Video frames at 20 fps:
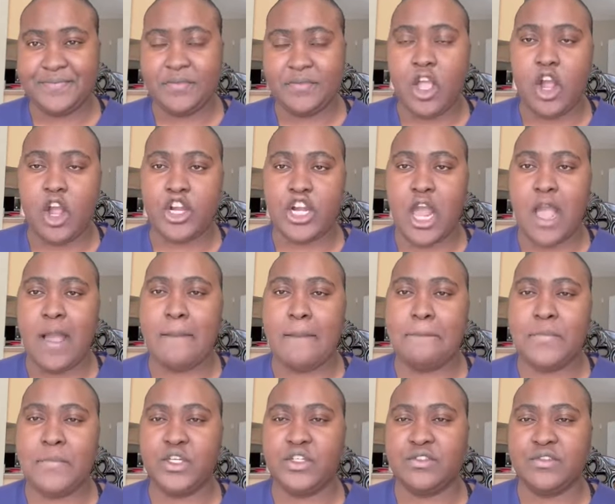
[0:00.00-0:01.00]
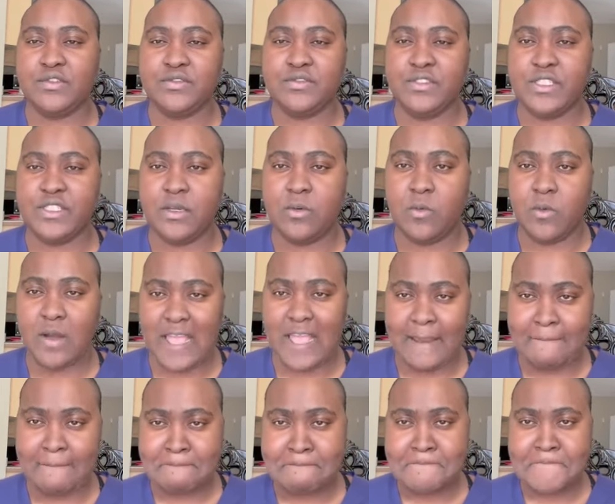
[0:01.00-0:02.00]
are not moved
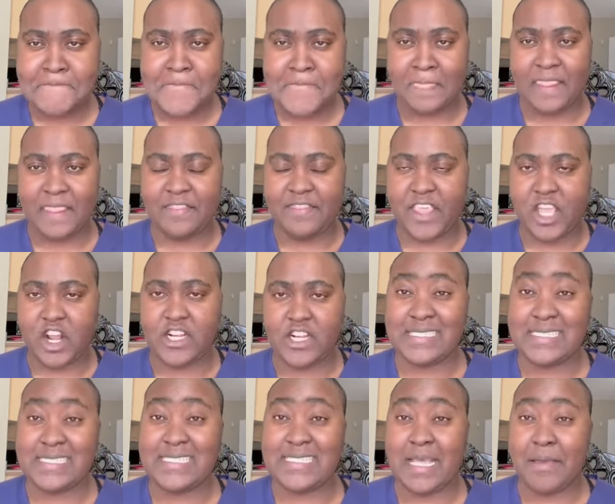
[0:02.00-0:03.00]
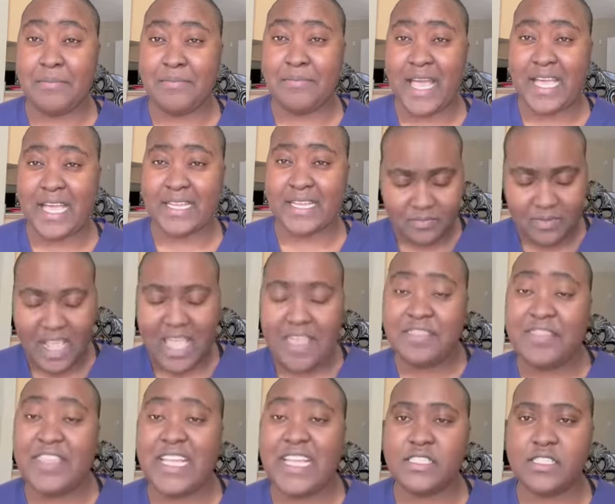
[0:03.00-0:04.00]
when there is a setback.
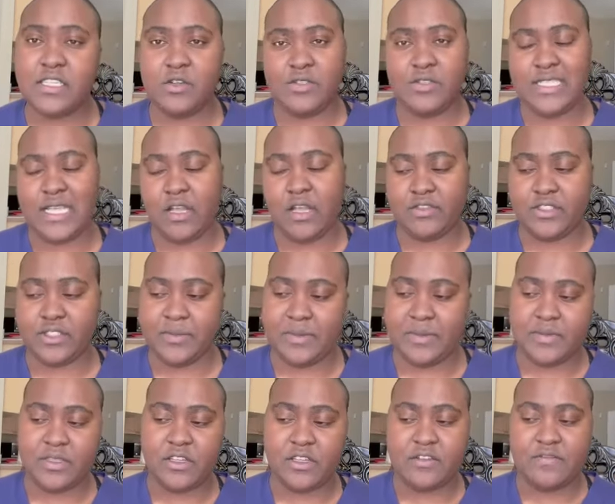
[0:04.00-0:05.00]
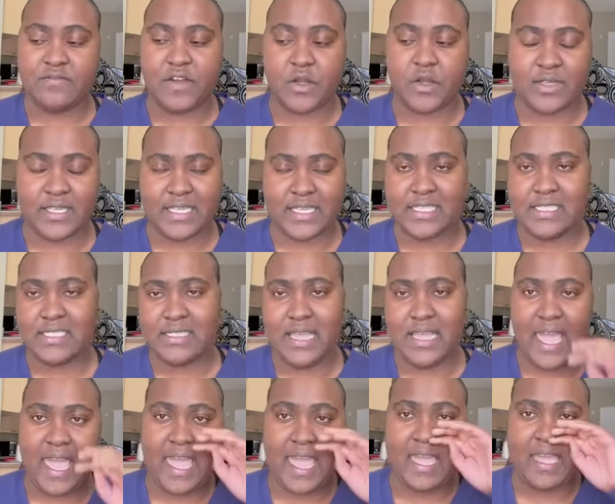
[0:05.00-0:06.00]
When things go south. So people that are focused,
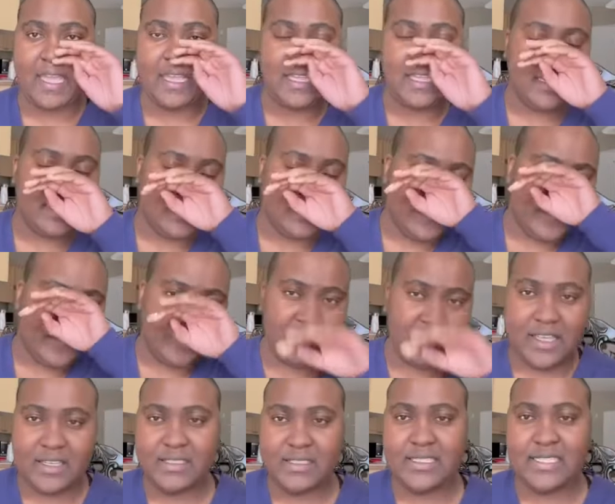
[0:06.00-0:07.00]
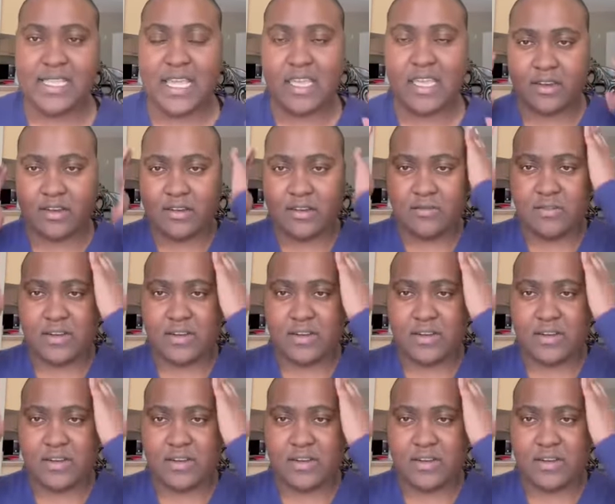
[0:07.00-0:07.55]
they'll say, you know what,